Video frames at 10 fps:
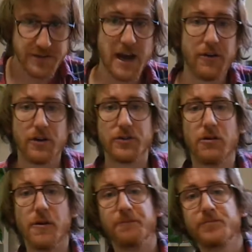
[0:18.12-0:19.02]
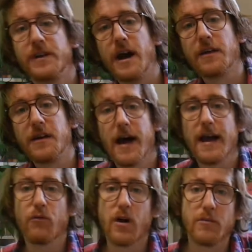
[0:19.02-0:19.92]
how are you all doing? The other
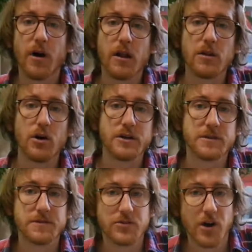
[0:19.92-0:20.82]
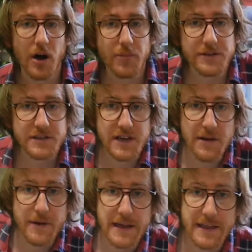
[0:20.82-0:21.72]
day, one of my loyal subscribers
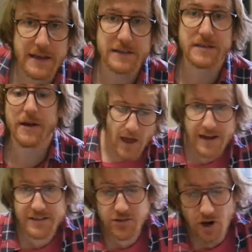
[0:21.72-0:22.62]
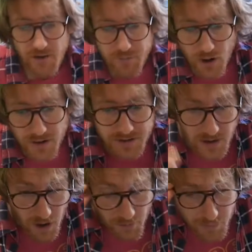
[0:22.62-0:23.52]
sent me this. Hey Strive Boss,
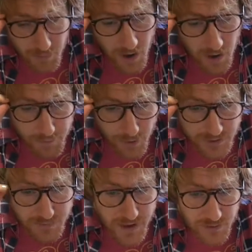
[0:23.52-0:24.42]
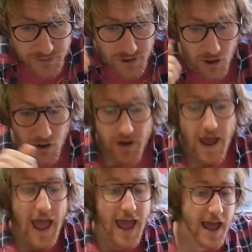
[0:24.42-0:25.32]
I want to buy a Boss Metal Zone
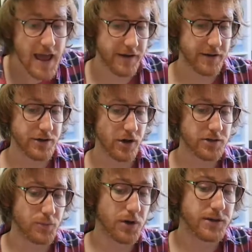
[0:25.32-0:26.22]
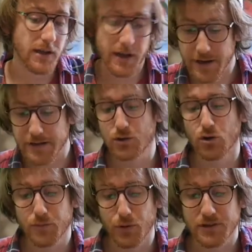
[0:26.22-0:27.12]
and Yotam Ottolenghi's
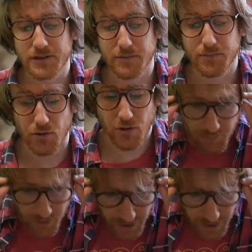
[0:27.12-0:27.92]
Cookbook Simple, but I